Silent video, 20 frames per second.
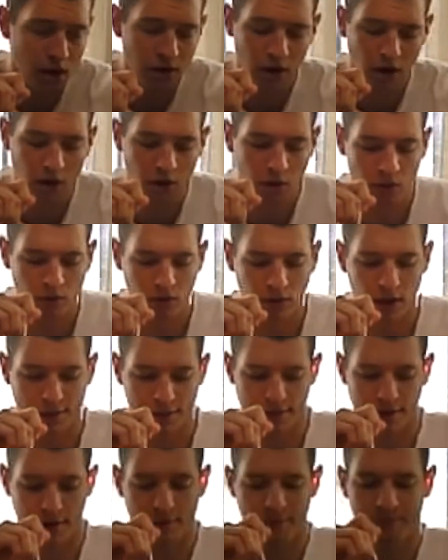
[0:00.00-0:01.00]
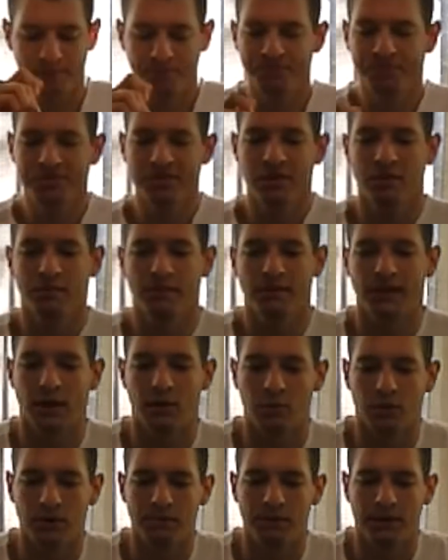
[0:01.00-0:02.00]
not a whole lot there, but
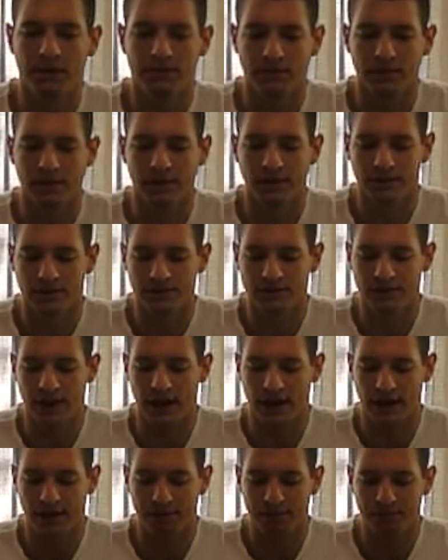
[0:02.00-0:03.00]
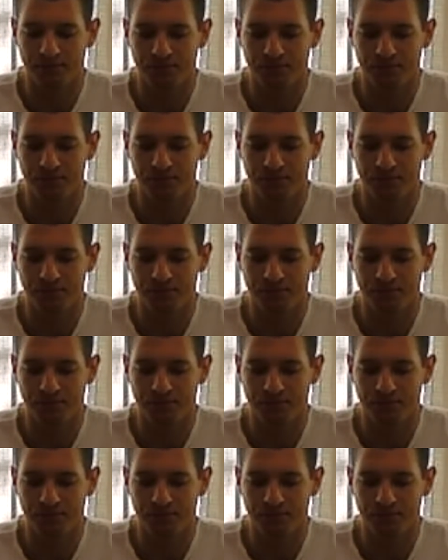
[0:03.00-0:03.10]
that would be a really good snack.